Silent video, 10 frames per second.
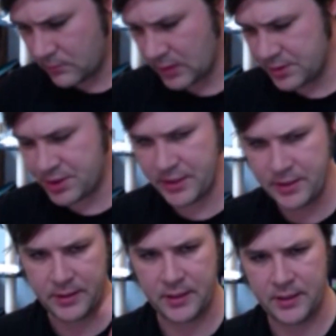she
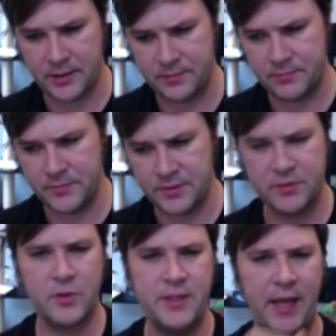is
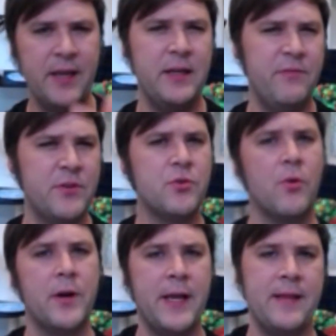sort of taking
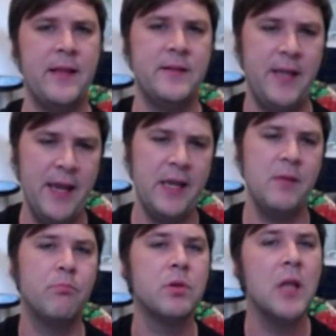inventory and then taking
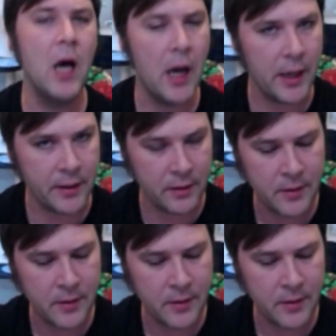blood